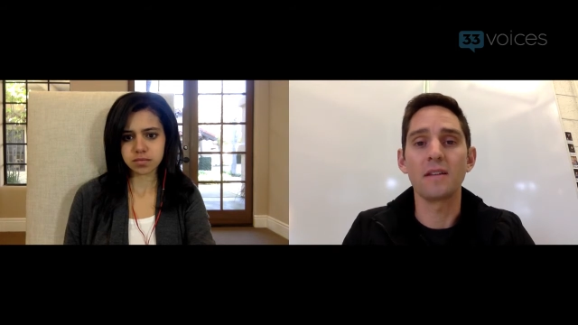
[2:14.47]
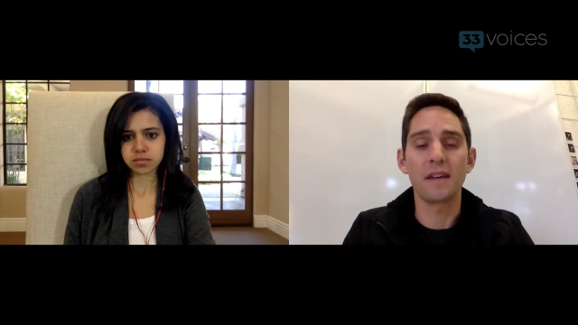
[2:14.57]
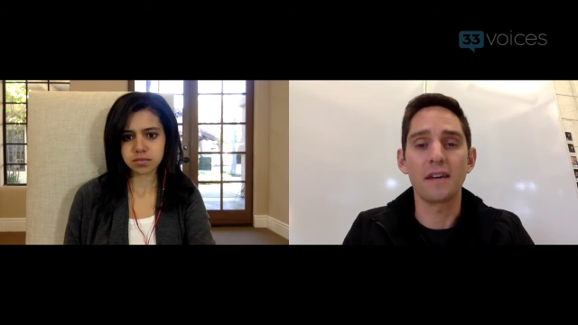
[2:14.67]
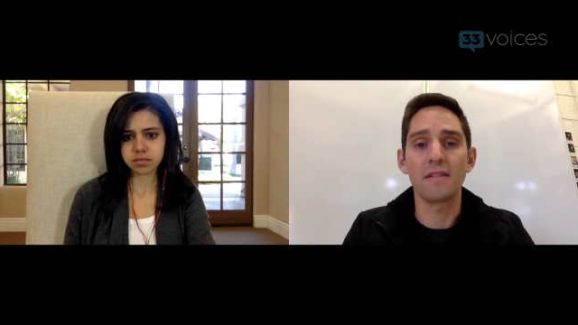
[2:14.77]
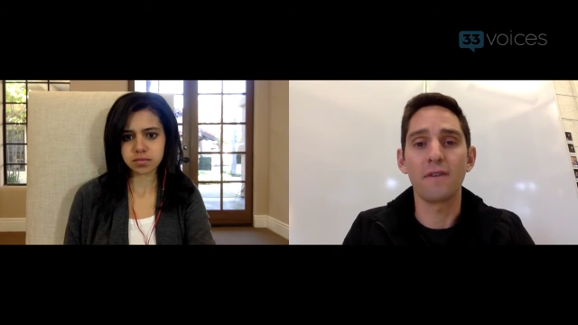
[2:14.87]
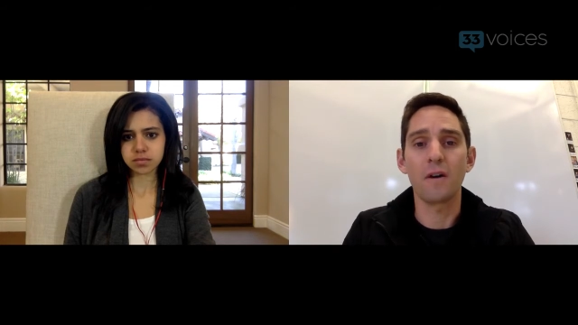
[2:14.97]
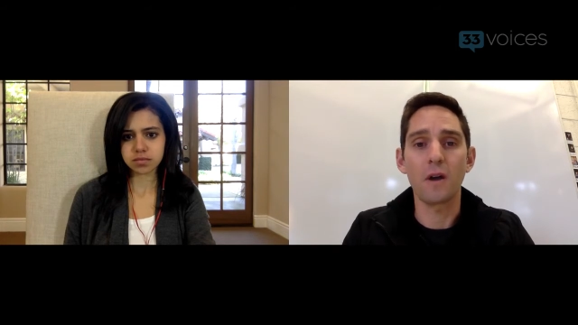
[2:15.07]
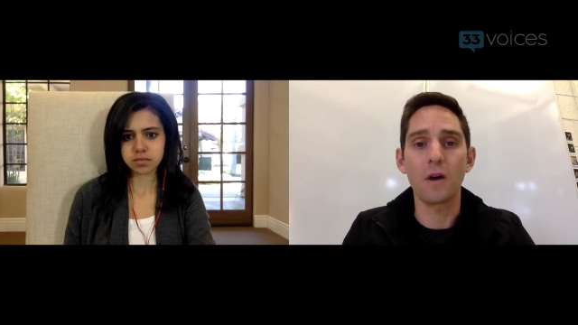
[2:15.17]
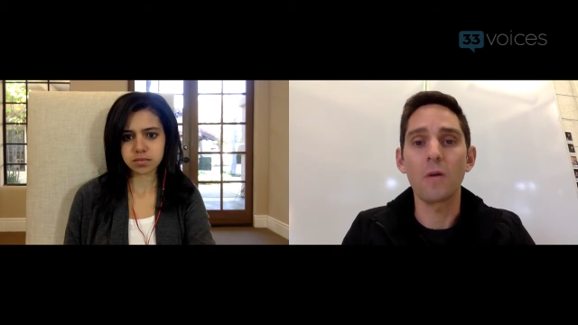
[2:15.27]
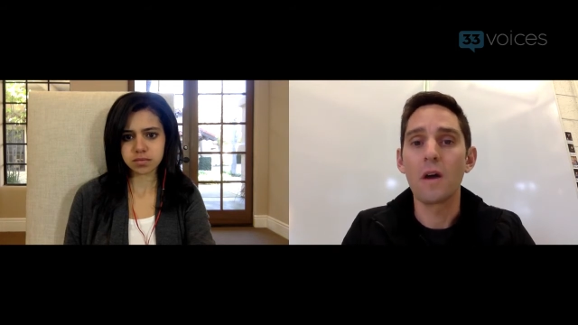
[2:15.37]
Speaker 1: and take a
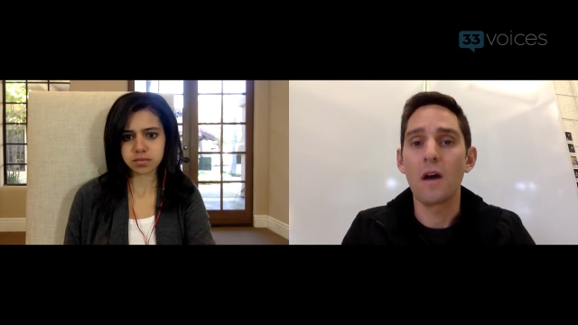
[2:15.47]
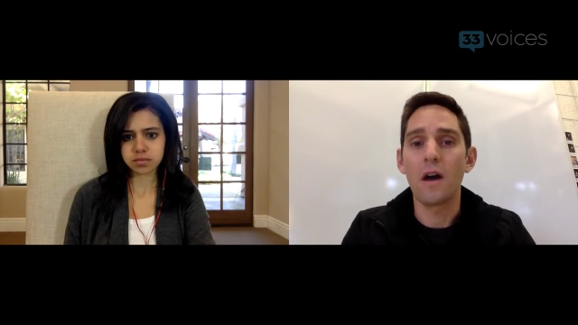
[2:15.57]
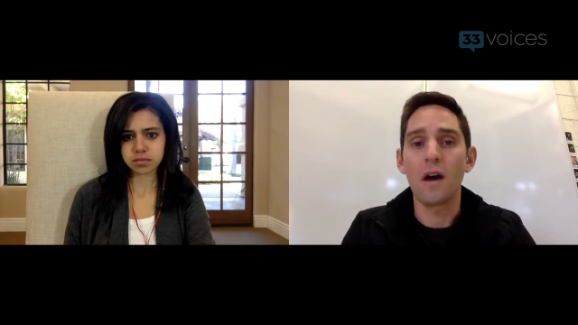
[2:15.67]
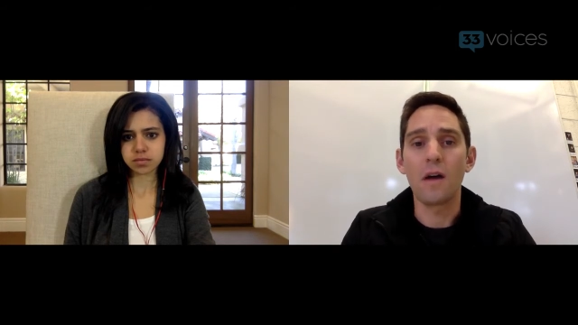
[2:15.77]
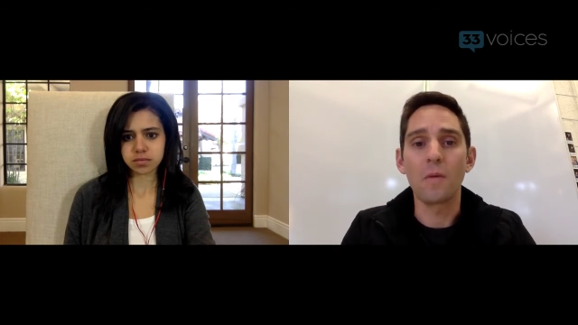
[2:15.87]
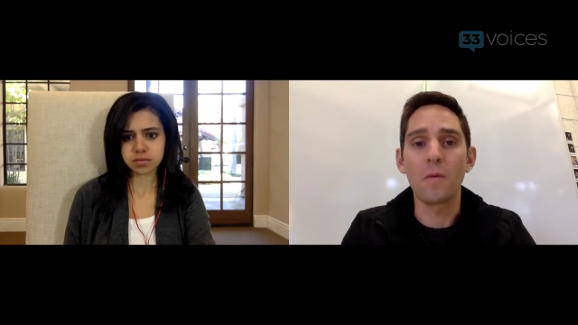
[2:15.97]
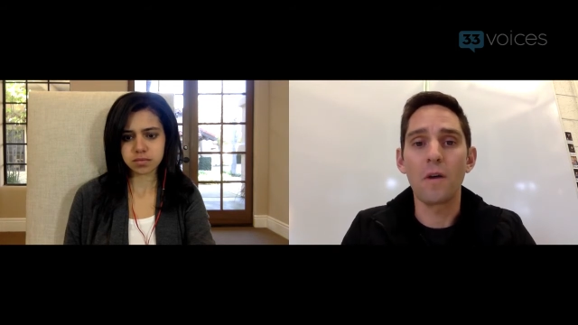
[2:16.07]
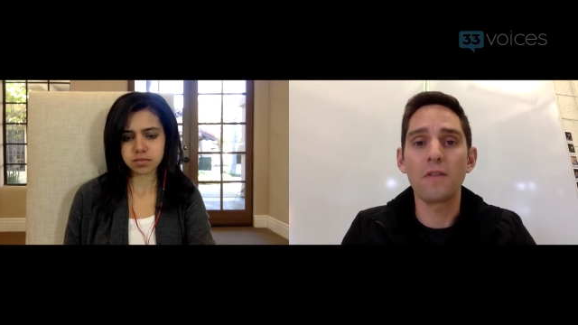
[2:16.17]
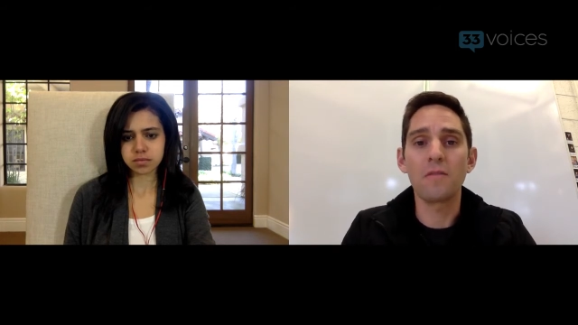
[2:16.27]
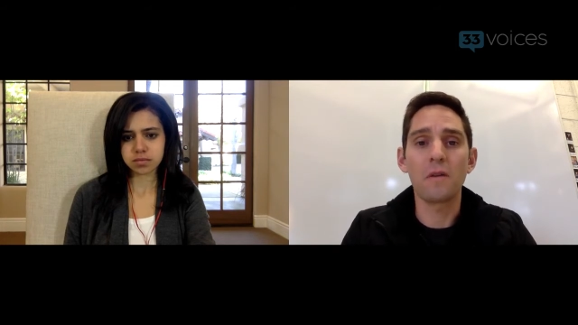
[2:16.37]
photo, we
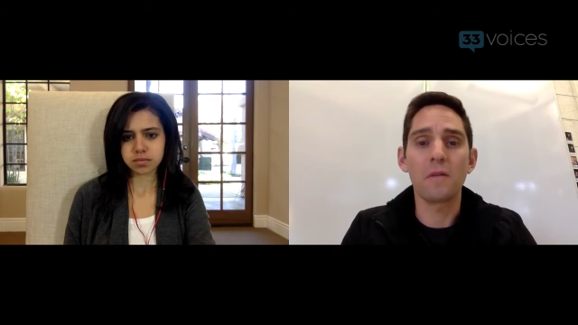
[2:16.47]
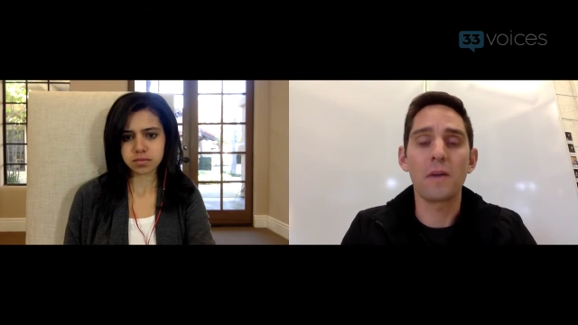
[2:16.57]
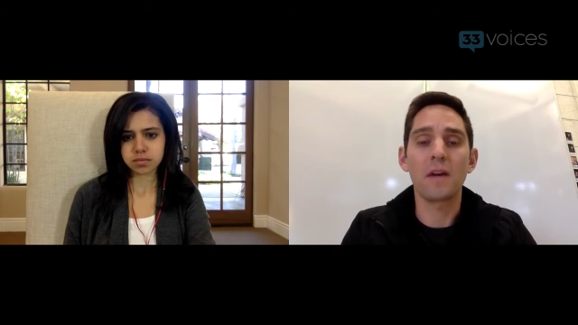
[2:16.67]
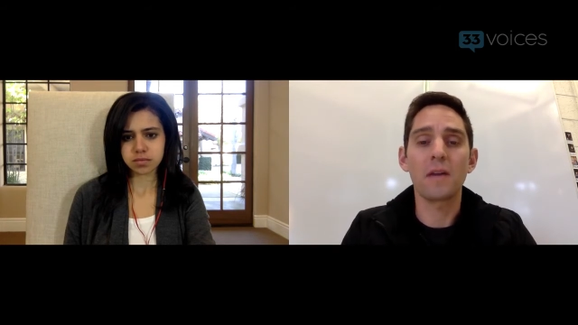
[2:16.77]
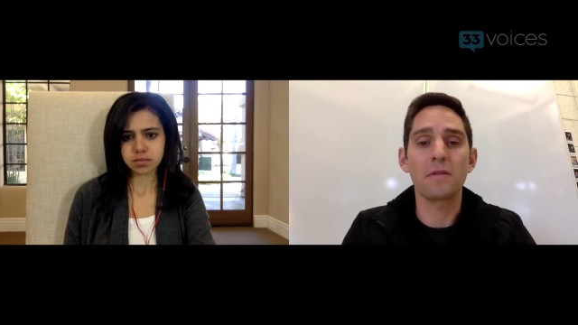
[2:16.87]
wanted you to be able to pick up